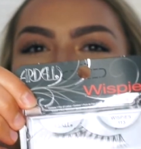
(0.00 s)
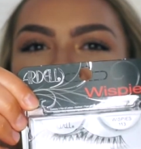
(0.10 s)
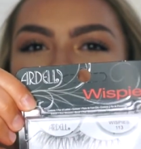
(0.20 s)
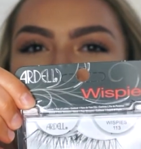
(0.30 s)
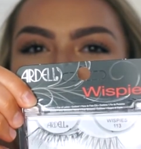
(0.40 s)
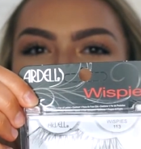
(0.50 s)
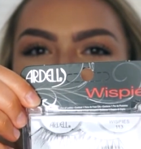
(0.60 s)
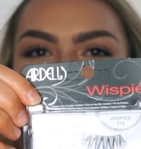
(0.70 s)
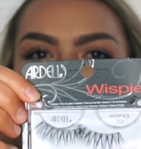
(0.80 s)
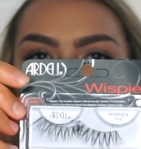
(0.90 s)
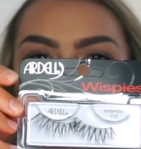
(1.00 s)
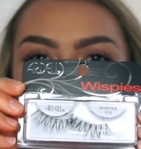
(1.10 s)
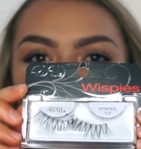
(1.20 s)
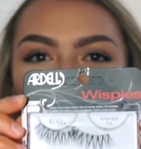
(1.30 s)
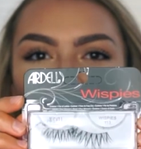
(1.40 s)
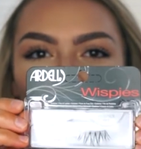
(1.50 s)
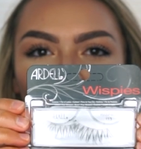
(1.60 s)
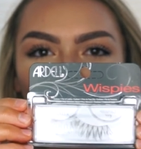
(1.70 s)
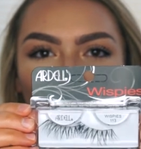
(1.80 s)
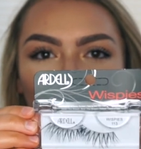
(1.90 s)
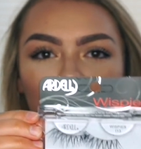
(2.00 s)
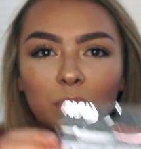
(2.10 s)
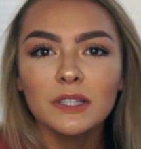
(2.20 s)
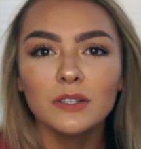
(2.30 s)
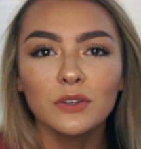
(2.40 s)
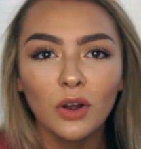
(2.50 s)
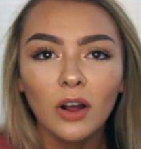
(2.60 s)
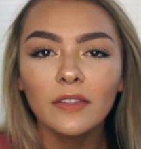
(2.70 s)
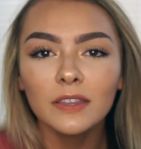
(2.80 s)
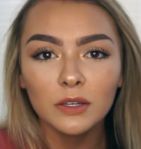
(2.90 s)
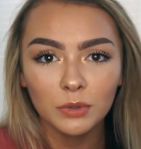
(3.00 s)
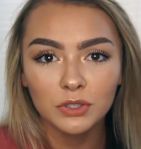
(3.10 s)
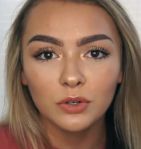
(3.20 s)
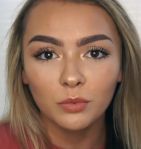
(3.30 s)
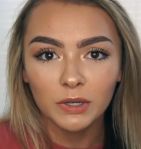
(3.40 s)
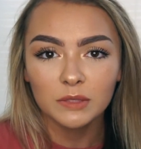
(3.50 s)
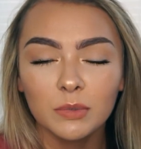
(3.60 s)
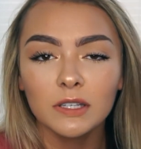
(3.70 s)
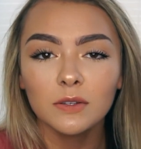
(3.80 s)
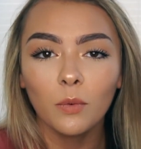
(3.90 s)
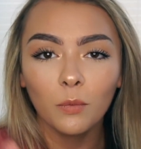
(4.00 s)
But the 113 Wispies, not the original Wispies.